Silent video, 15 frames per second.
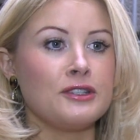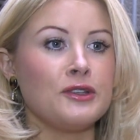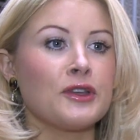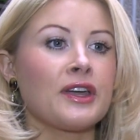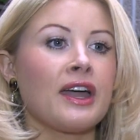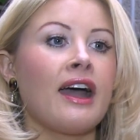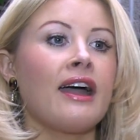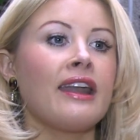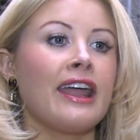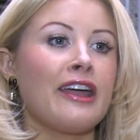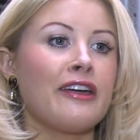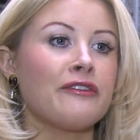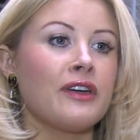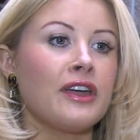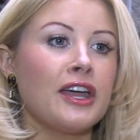You can't
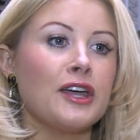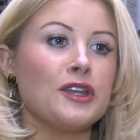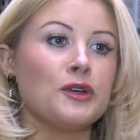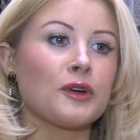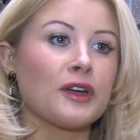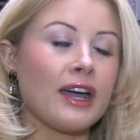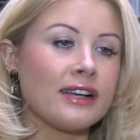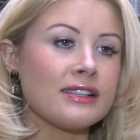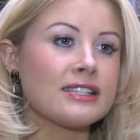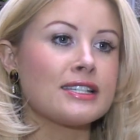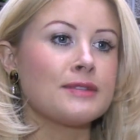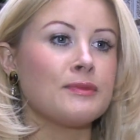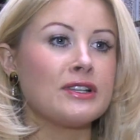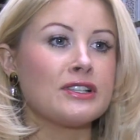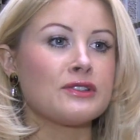have your
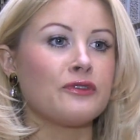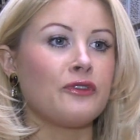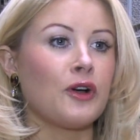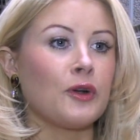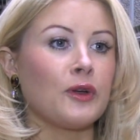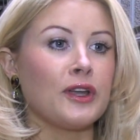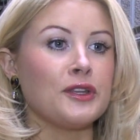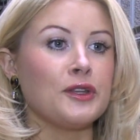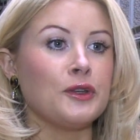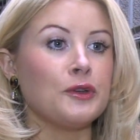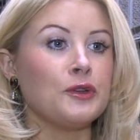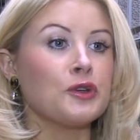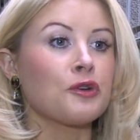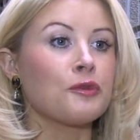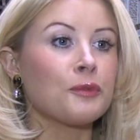customers following you,
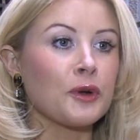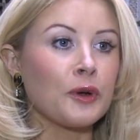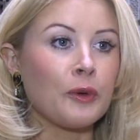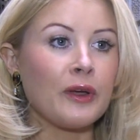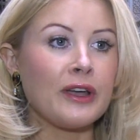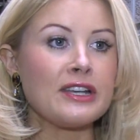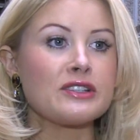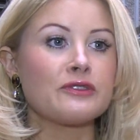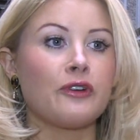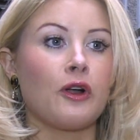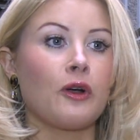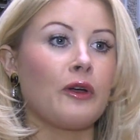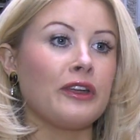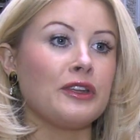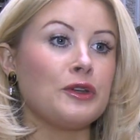your employees
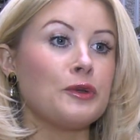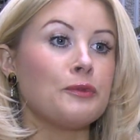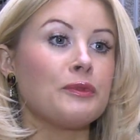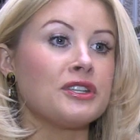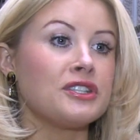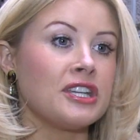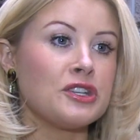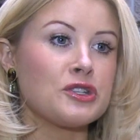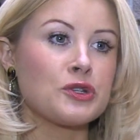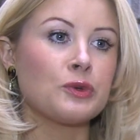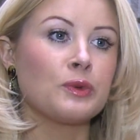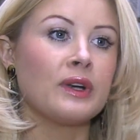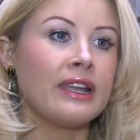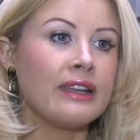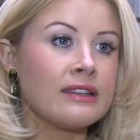following you,
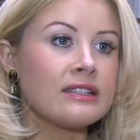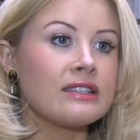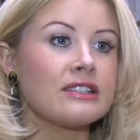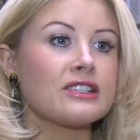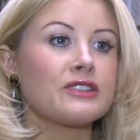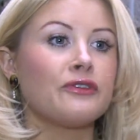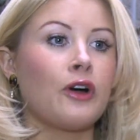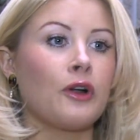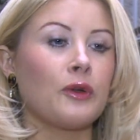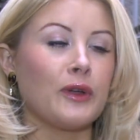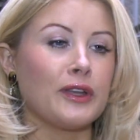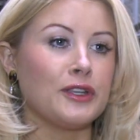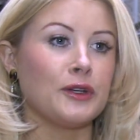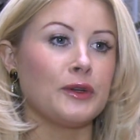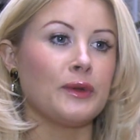potential lenders
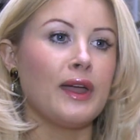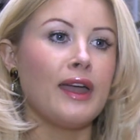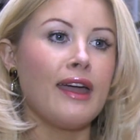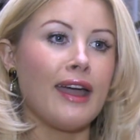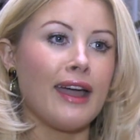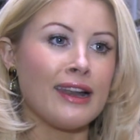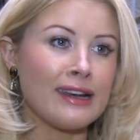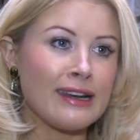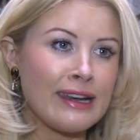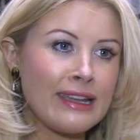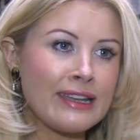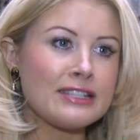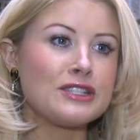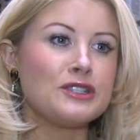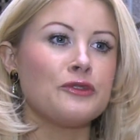following you,
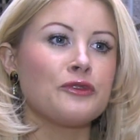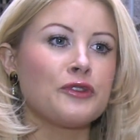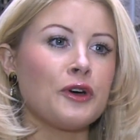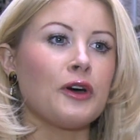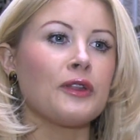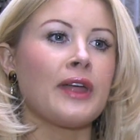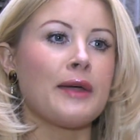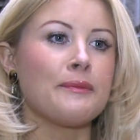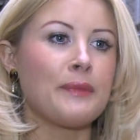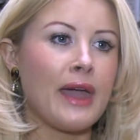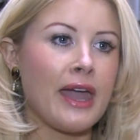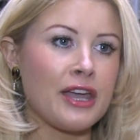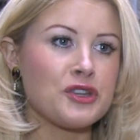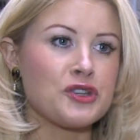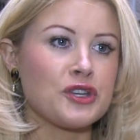unless you've got that
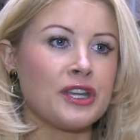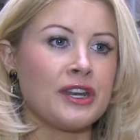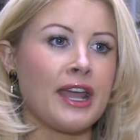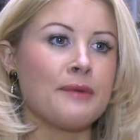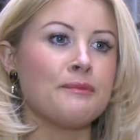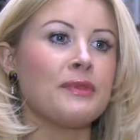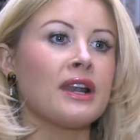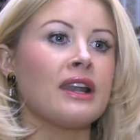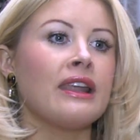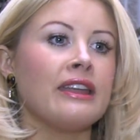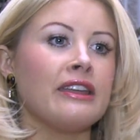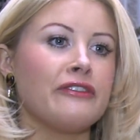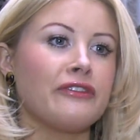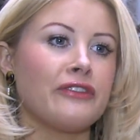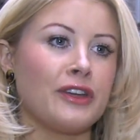passion and
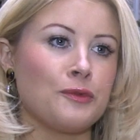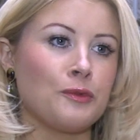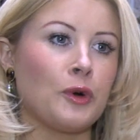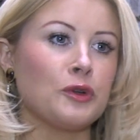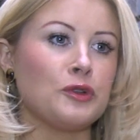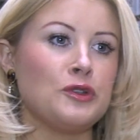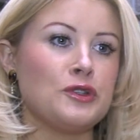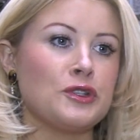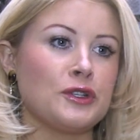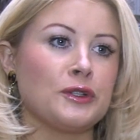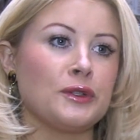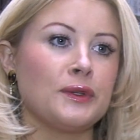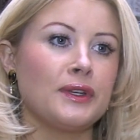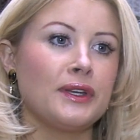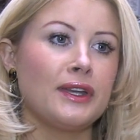belief in what you do.